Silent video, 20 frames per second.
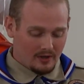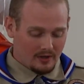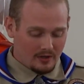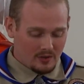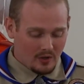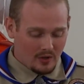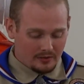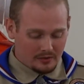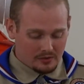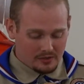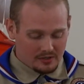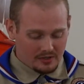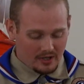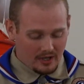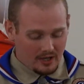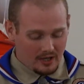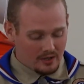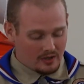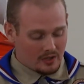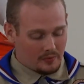You
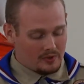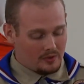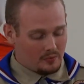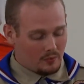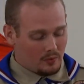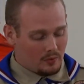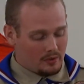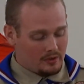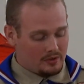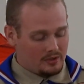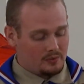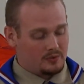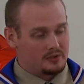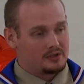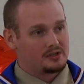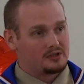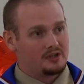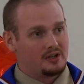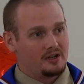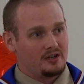understand the reward you
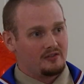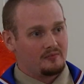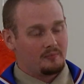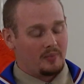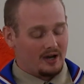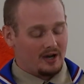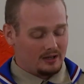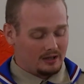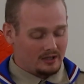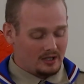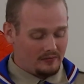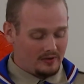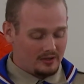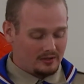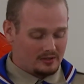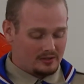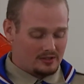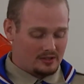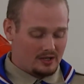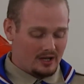receive by
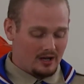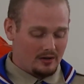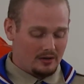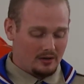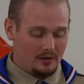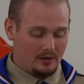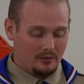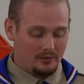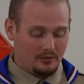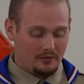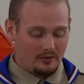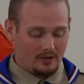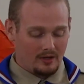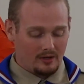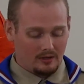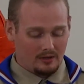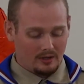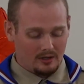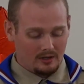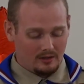living the Scout oath
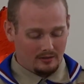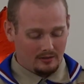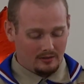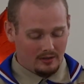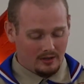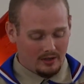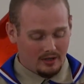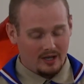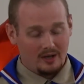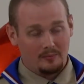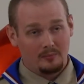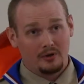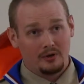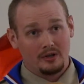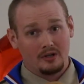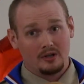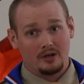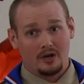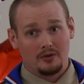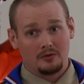in law and
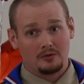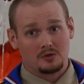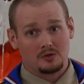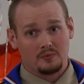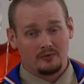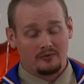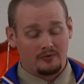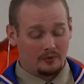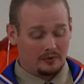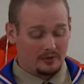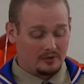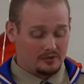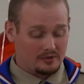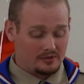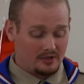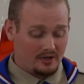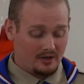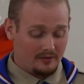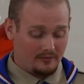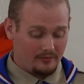putting others before
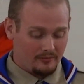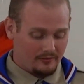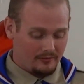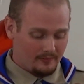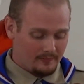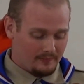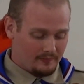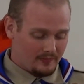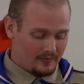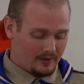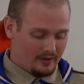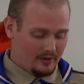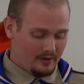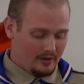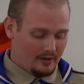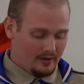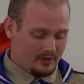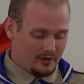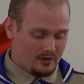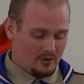yourself.
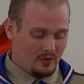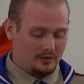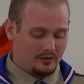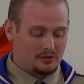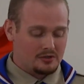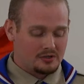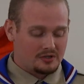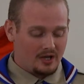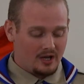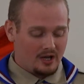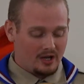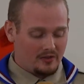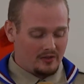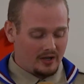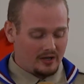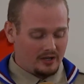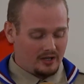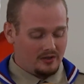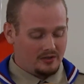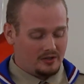You understand
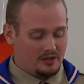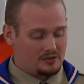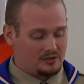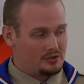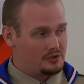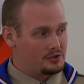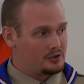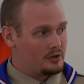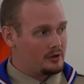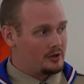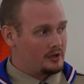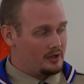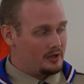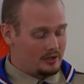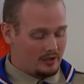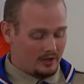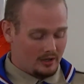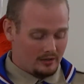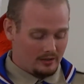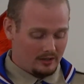that in this journey
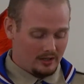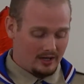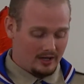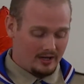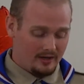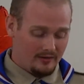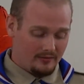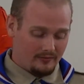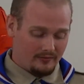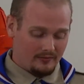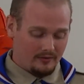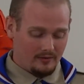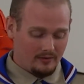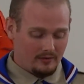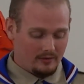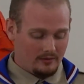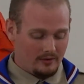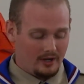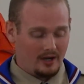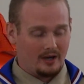called life,
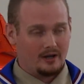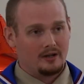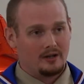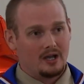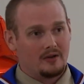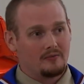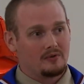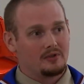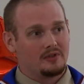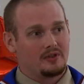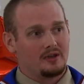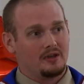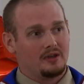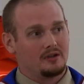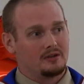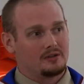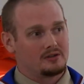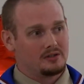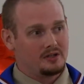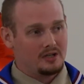not everything
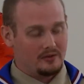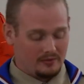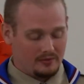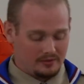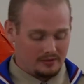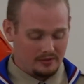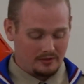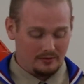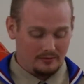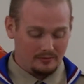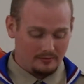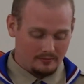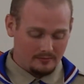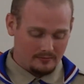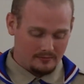is given to you.